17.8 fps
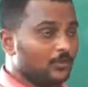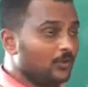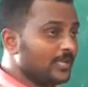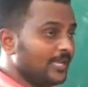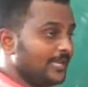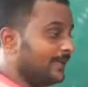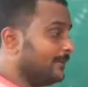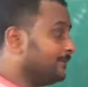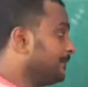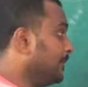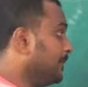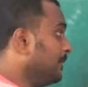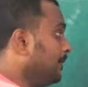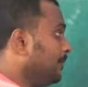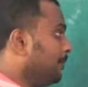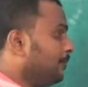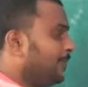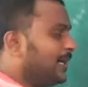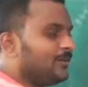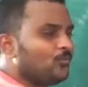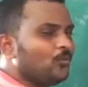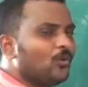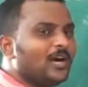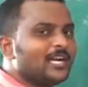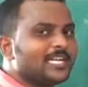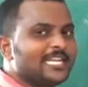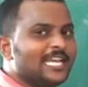Okay, but
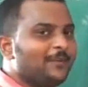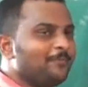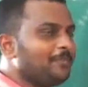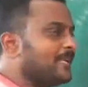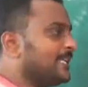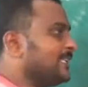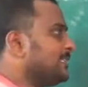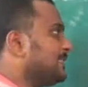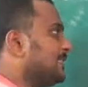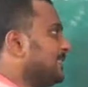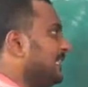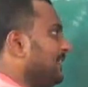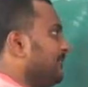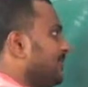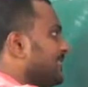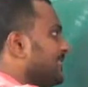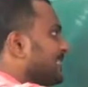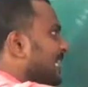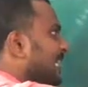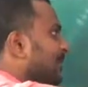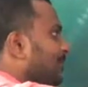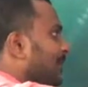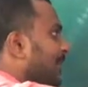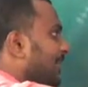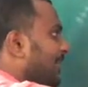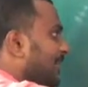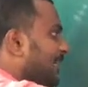what happens if the same
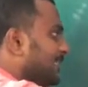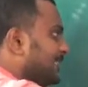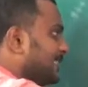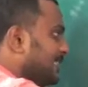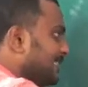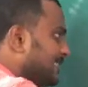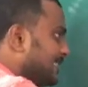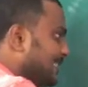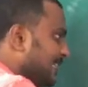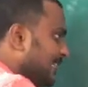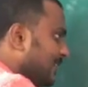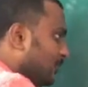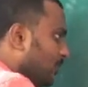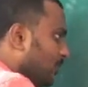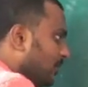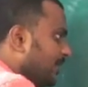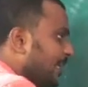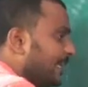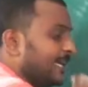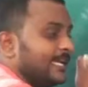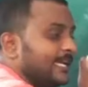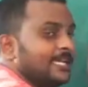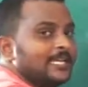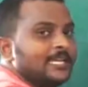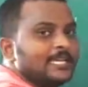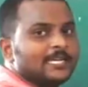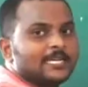light is incident on
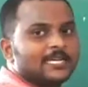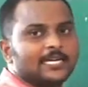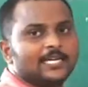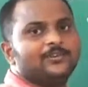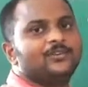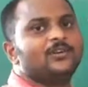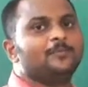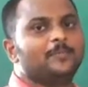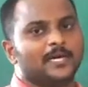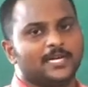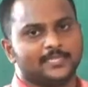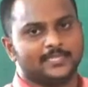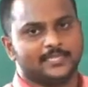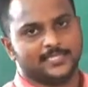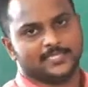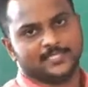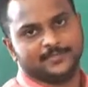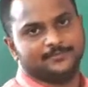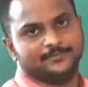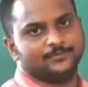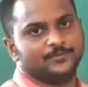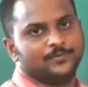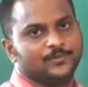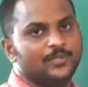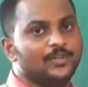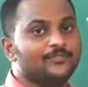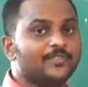a curved path?
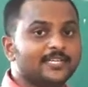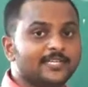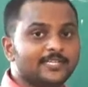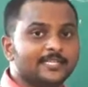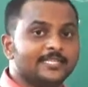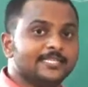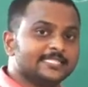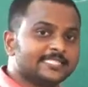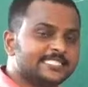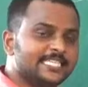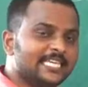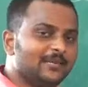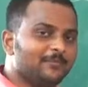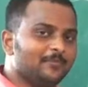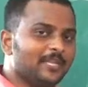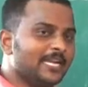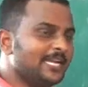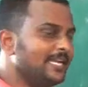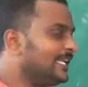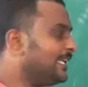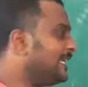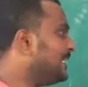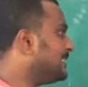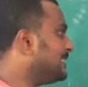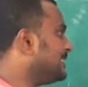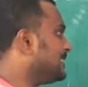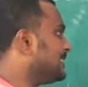If the same light
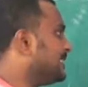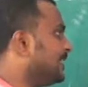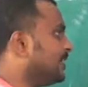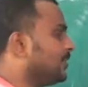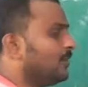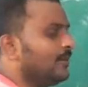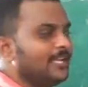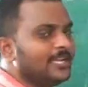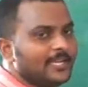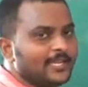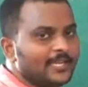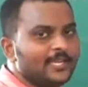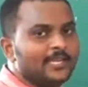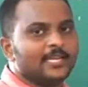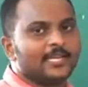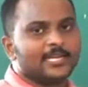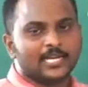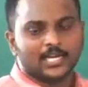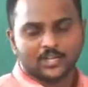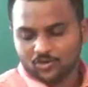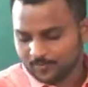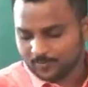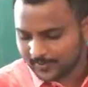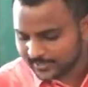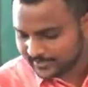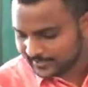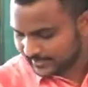is incident on a
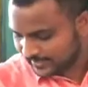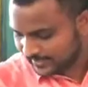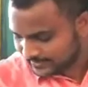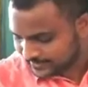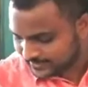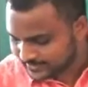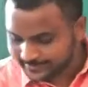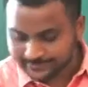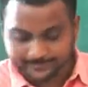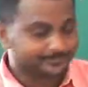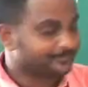curved path, let's see.